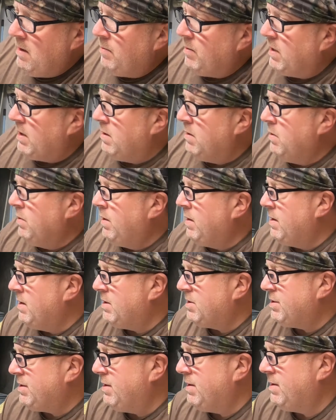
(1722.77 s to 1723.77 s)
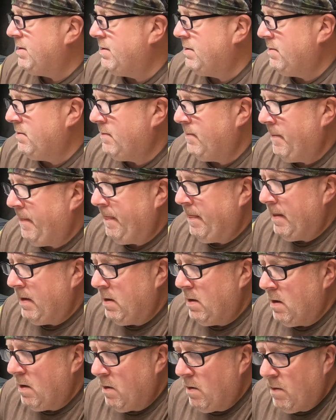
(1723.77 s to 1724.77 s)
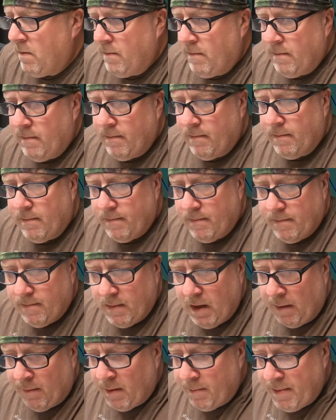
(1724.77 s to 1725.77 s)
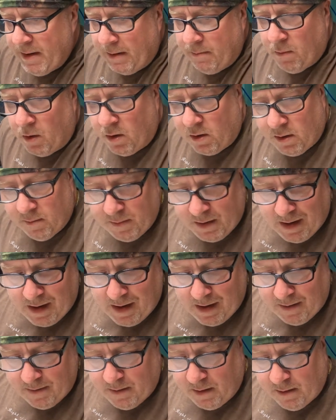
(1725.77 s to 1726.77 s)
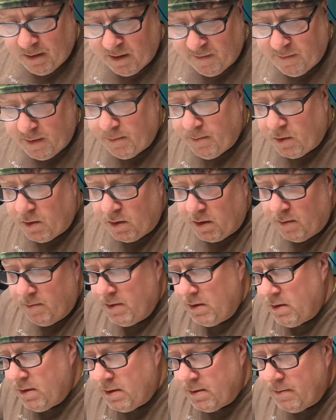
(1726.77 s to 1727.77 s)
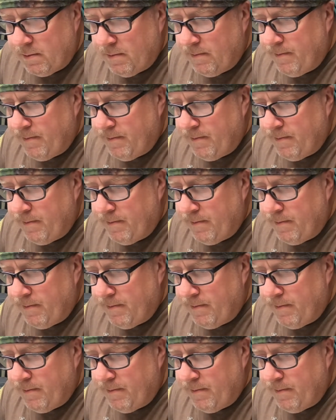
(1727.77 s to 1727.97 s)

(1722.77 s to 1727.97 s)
I'm new to this year. You know, I'm a big Markham guy. I love my Markham unit.